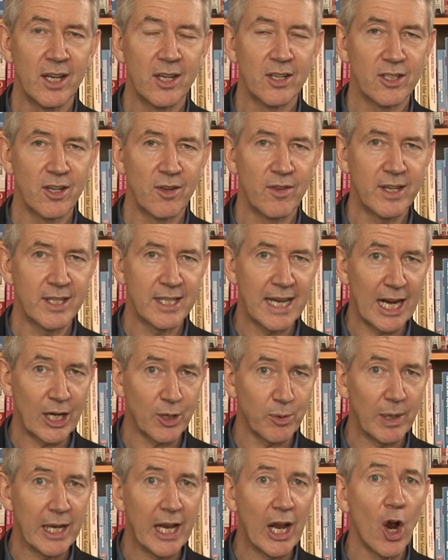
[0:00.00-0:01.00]
So this
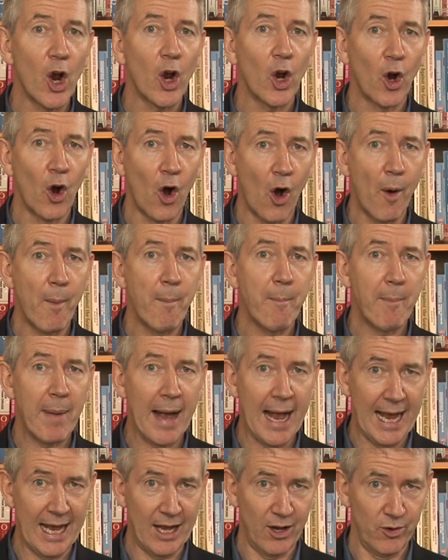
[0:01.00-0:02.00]
actually
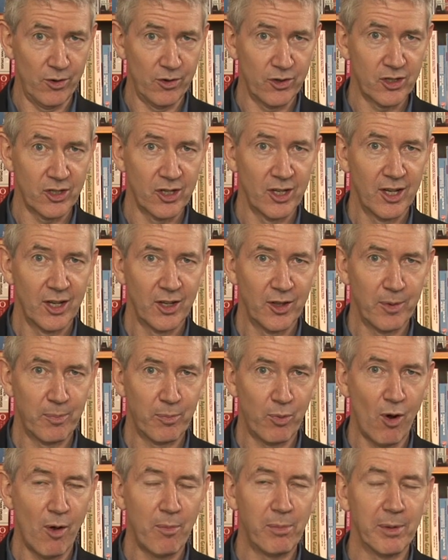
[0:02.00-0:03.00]
compounds the
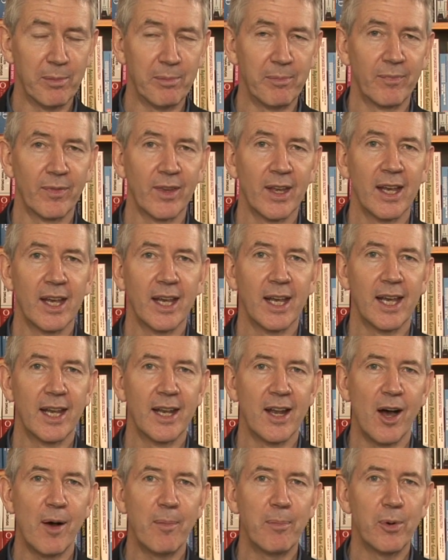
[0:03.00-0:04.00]
problem.
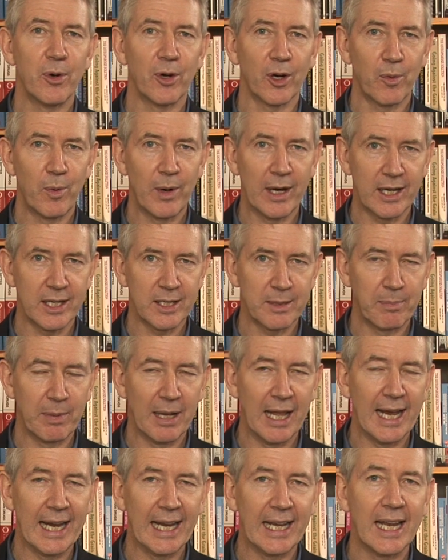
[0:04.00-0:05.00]
In our book, we
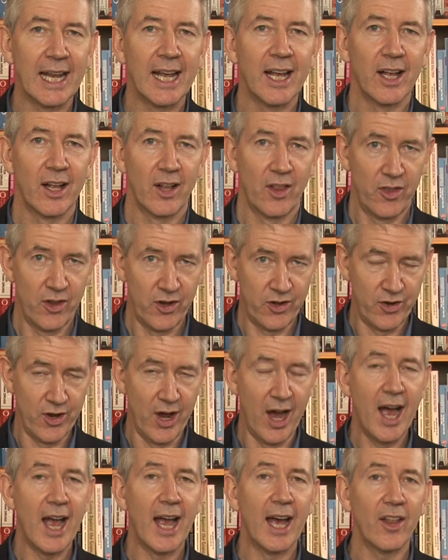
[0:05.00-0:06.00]
explain the
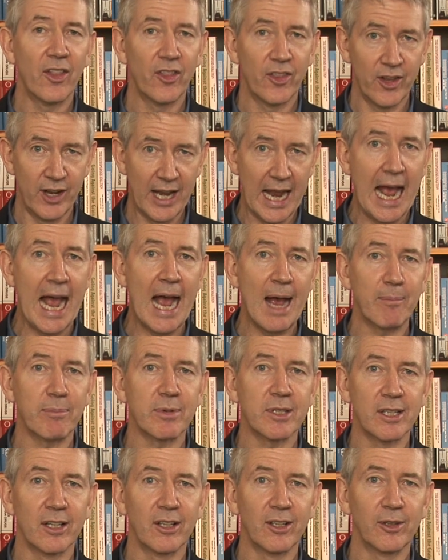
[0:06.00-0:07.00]
diet that
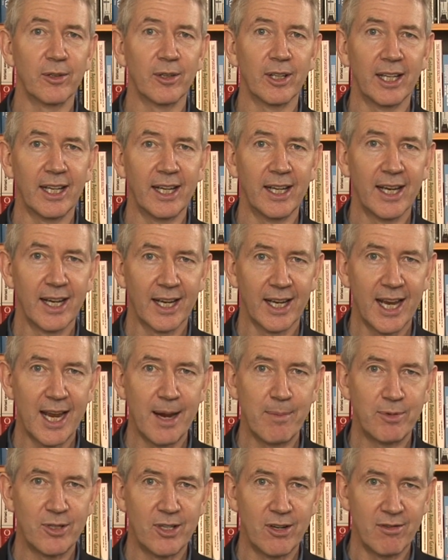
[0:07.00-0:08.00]
absolutely
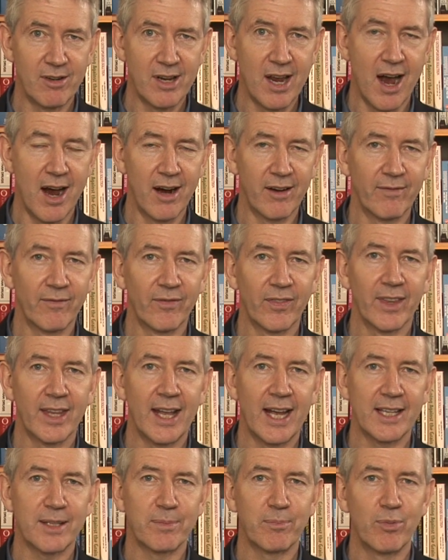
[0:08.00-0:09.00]
keeps you young.
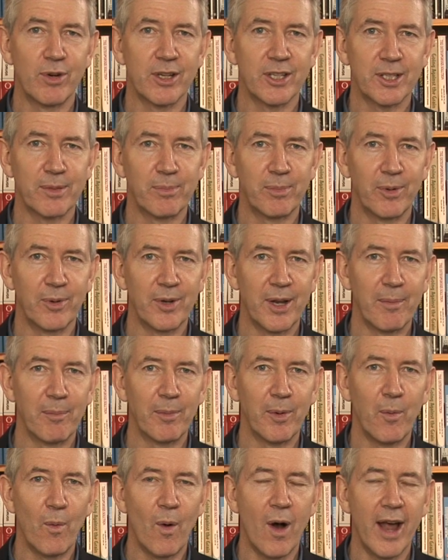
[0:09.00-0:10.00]
That's principle
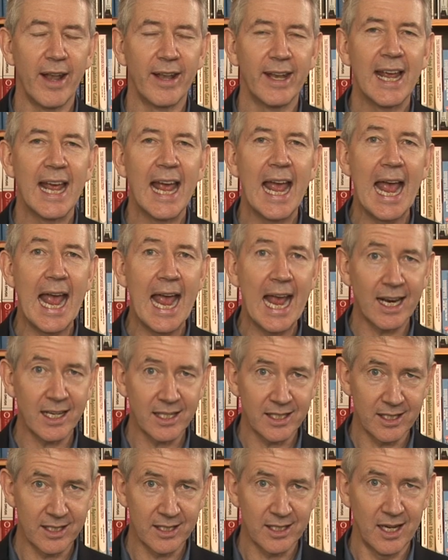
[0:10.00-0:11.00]
number 1.
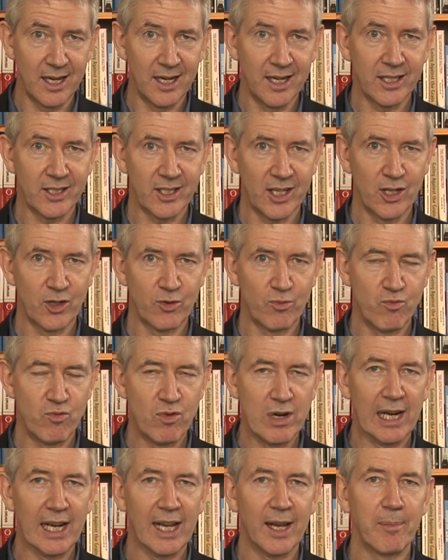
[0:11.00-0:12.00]
Exercise is
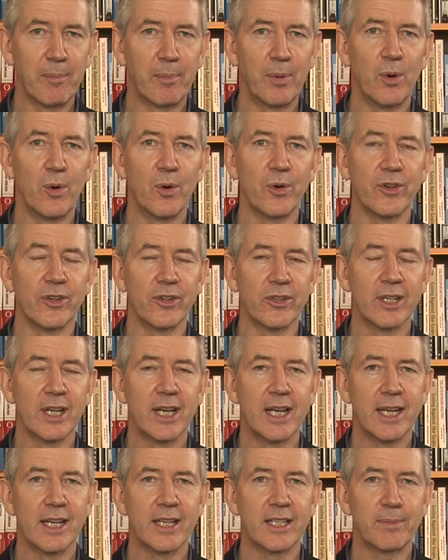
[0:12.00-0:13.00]
really important,
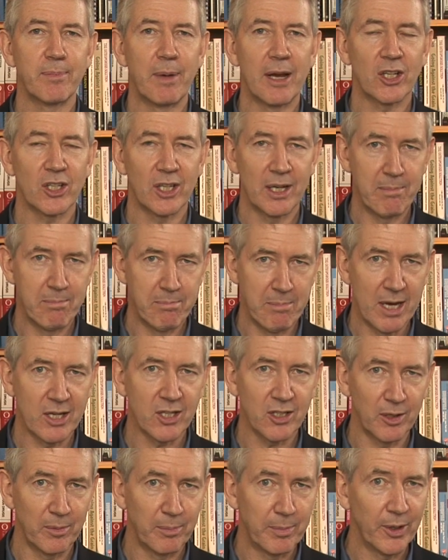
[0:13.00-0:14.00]
especially
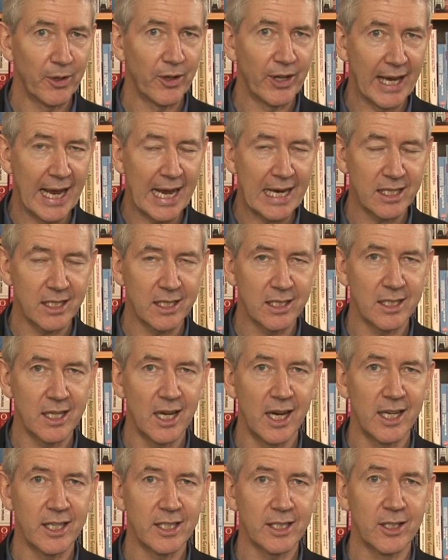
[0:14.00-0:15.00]
muscle building
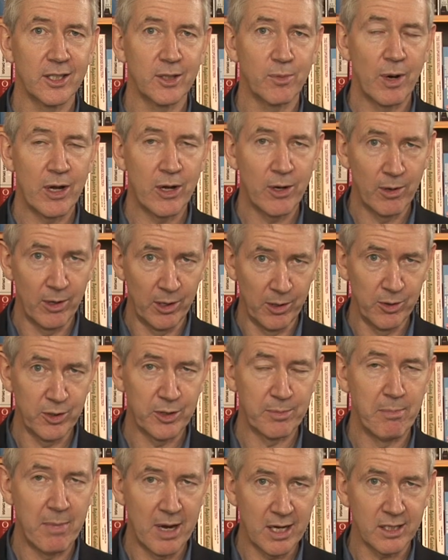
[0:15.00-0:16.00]
exercise, because when you
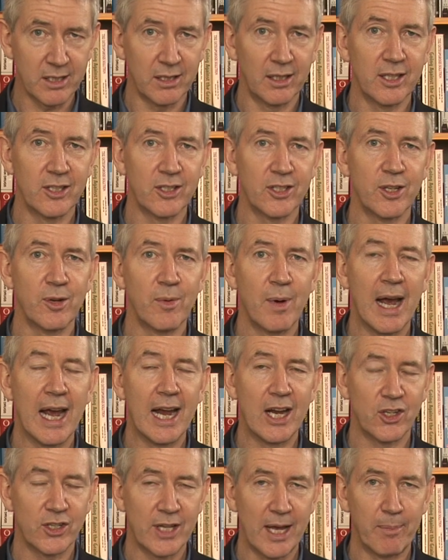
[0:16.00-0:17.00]
lose muscle as you
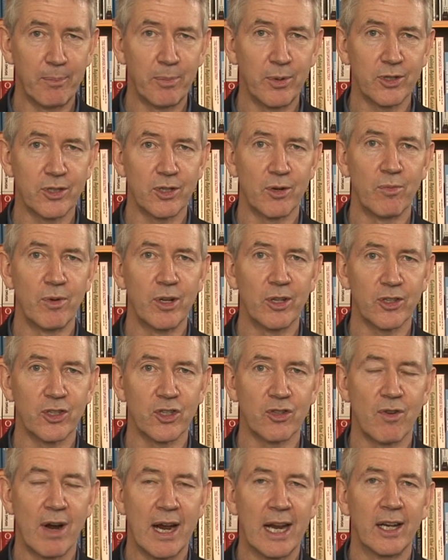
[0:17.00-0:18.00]
age, that puts a real
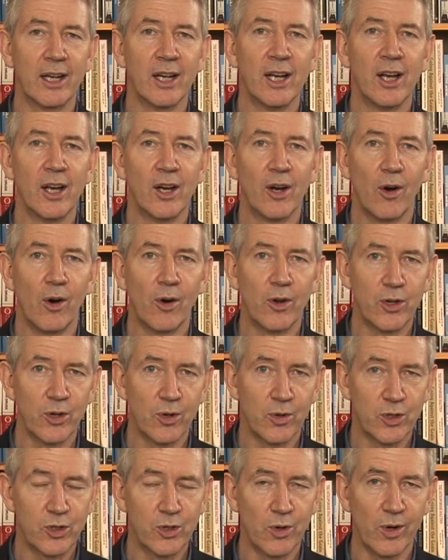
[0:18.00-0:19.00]
strain on
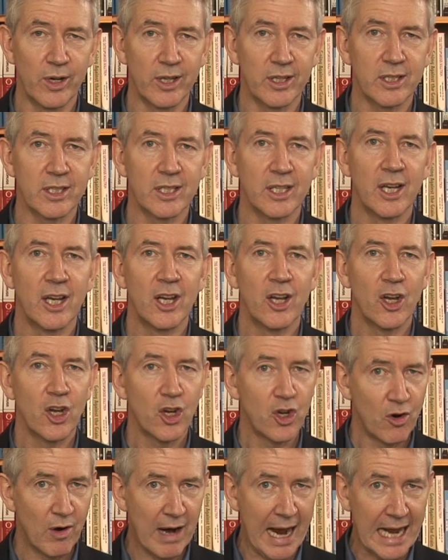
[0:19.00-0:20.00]
your joints.
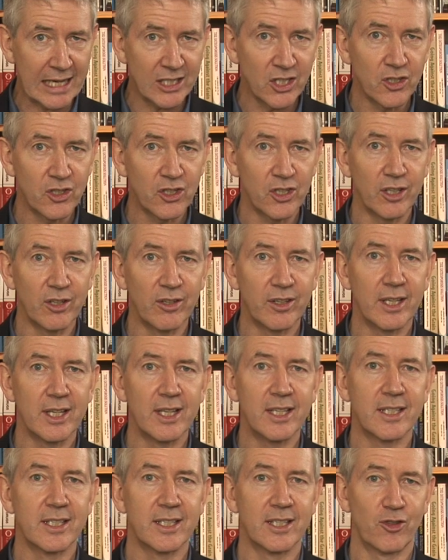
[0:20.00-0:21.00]
Your attitude
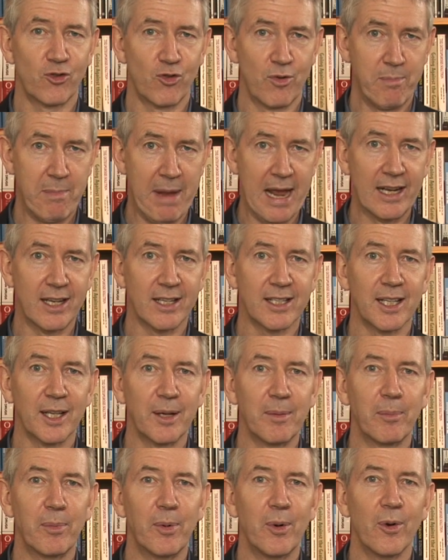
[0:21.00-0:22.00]
is tremendously
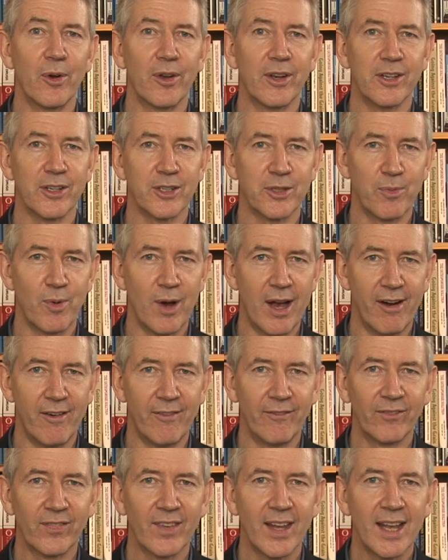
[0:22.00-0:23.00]
important as well.